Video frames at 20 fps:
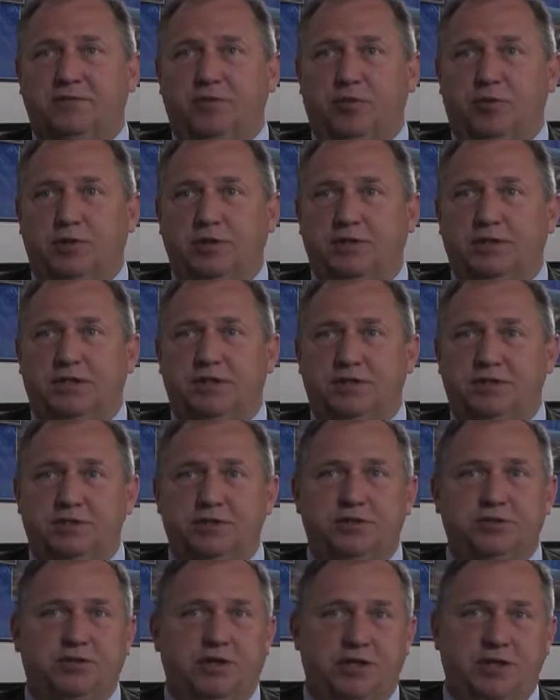of
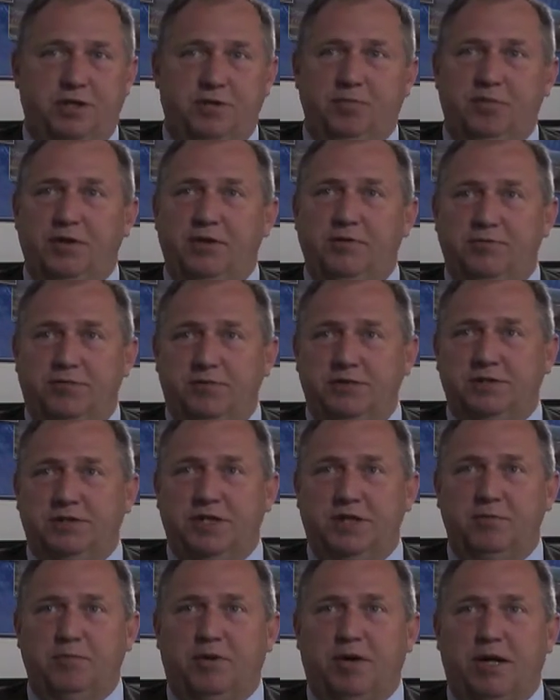organizations trying to compete for the
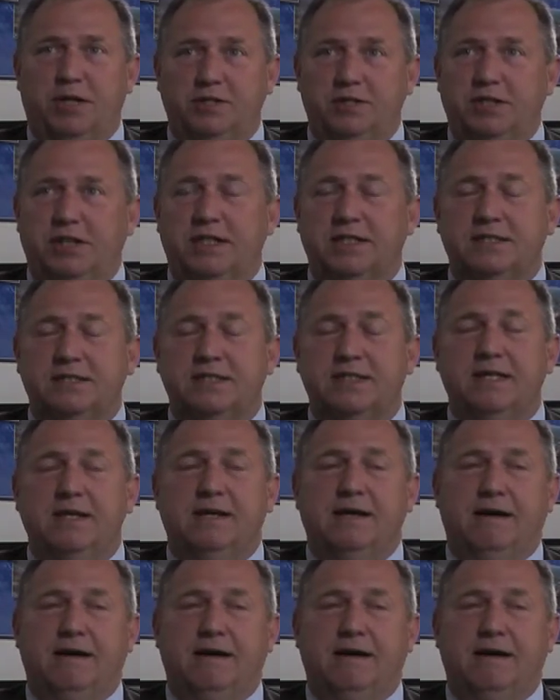same projects.